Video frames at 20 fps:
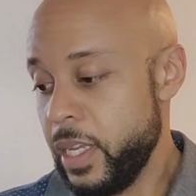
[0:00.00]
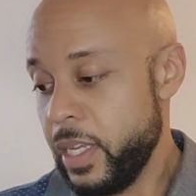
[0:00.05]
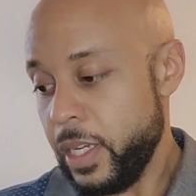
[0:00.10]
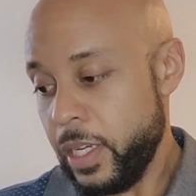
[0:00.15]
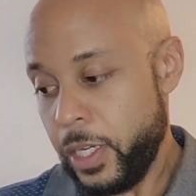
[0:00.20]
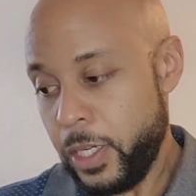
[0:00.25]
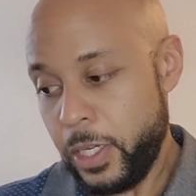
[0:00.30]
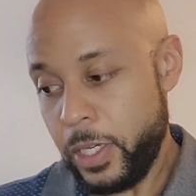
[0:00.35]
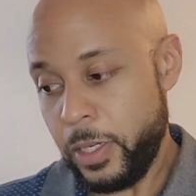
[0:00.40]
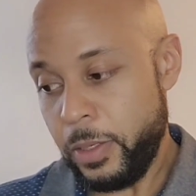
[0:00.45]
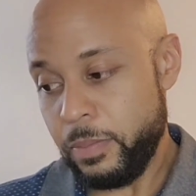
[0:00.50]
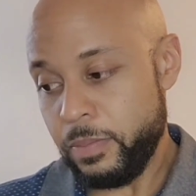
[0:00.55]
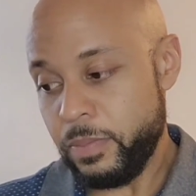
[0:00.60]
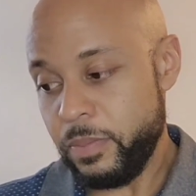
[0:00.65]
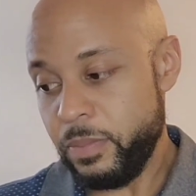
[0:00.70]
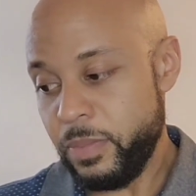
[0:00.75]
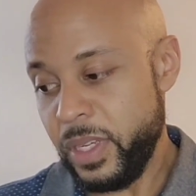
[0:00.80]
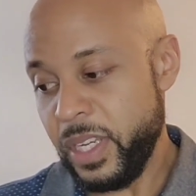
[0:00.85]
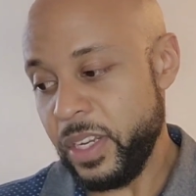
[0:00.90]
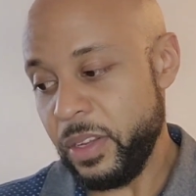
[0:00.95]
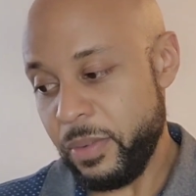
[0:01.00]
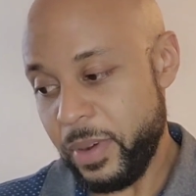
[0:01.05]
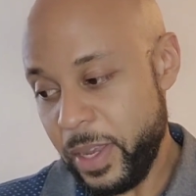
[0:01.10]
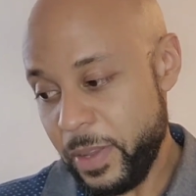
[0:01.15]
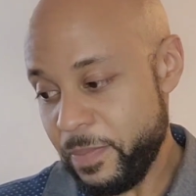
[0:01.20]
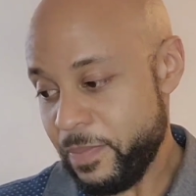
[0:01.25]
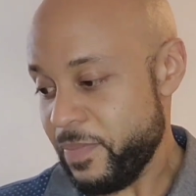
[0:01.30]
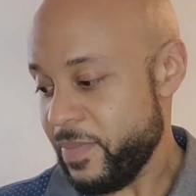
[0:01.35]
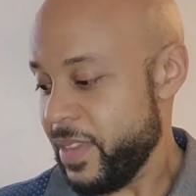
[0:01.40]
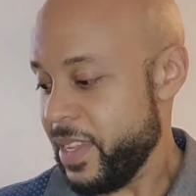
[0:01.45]
Um, but anyway,
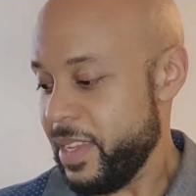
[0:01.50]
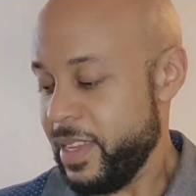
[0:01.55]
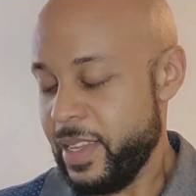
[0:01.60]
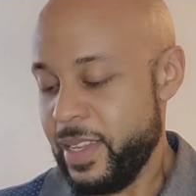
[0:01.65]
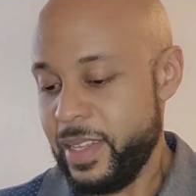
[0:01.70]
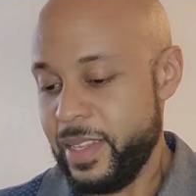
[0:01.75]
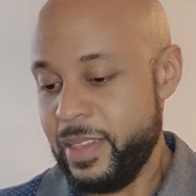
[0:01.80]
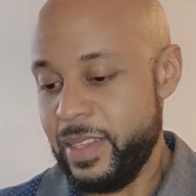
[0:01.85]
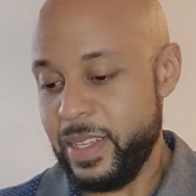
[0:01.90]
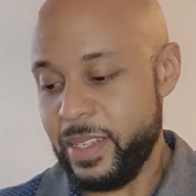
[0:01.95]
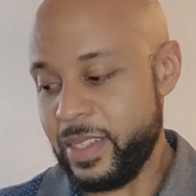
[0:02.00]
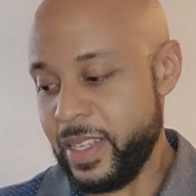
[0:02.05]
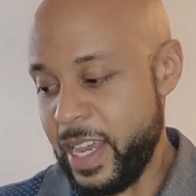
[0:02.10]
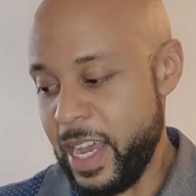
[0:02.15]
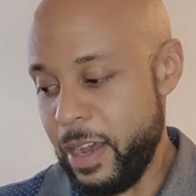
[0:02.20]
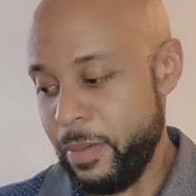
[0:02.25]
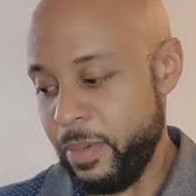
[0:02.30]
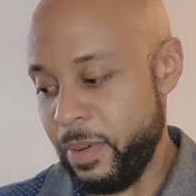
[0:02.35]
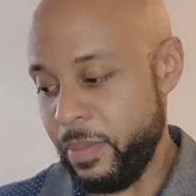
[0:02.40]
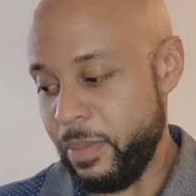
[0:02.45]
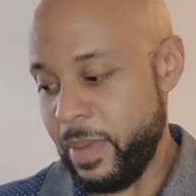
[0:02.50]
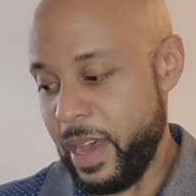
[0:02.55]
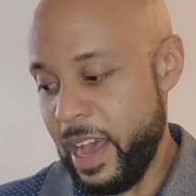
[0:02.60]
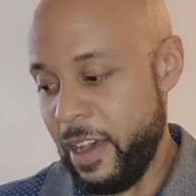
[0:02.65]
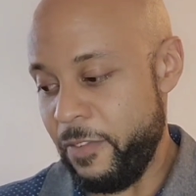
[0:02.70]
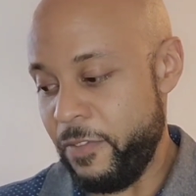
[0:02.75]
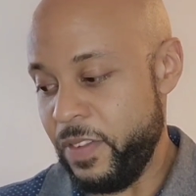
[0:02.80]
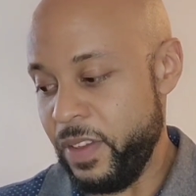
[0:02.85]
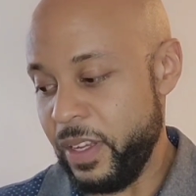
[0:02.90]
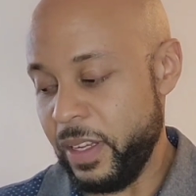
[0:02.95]
this album I
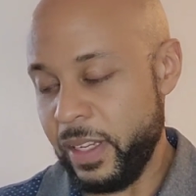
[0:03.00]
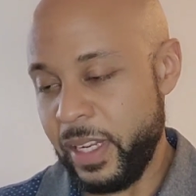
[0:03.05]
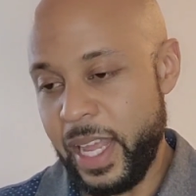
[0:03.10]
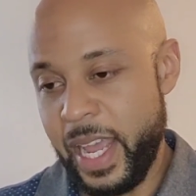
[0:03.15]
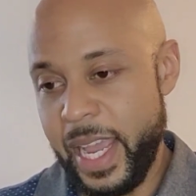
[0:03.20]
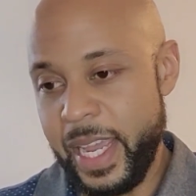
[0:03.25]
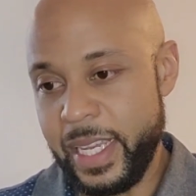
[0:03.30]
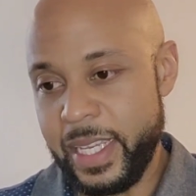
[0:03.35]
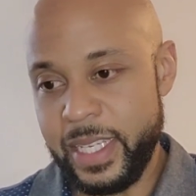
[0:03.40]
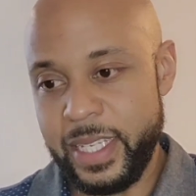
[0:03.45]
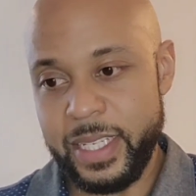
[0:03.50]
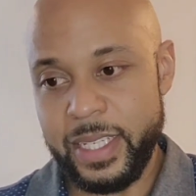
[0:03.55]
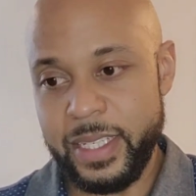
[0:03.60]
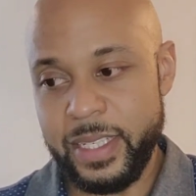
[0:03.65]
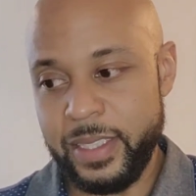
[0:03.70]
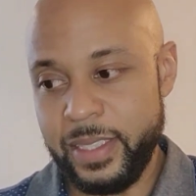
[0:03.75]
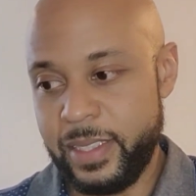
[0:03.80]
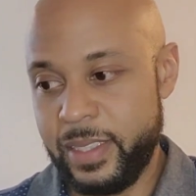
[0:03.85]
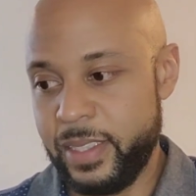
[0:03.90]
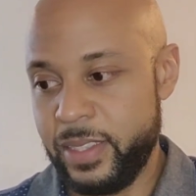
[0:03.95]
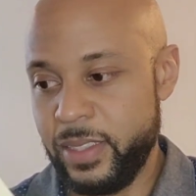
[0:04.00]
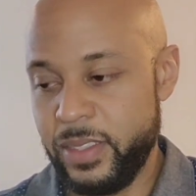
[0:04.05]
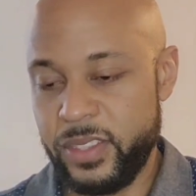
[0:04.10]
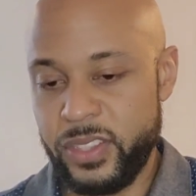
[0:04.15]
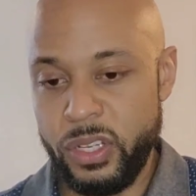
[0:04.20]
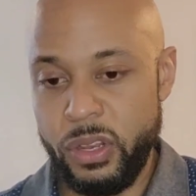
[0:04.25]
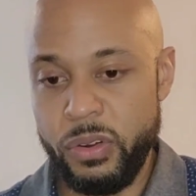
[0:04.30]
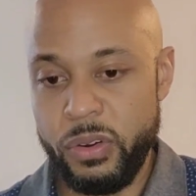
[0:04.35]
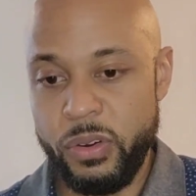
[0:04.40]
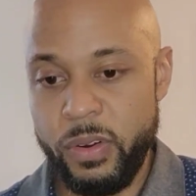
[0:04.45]
feel like is
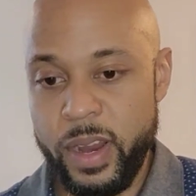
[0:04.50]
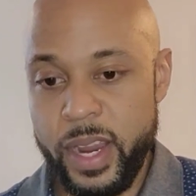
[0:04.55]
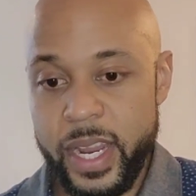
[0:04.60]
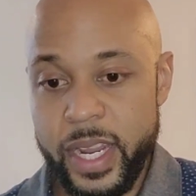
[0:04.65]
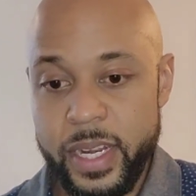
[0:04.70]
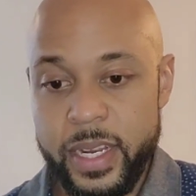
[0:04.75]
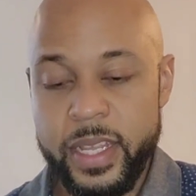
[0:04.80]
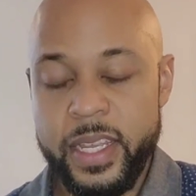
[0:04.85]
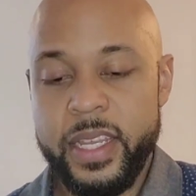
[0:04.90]
so great.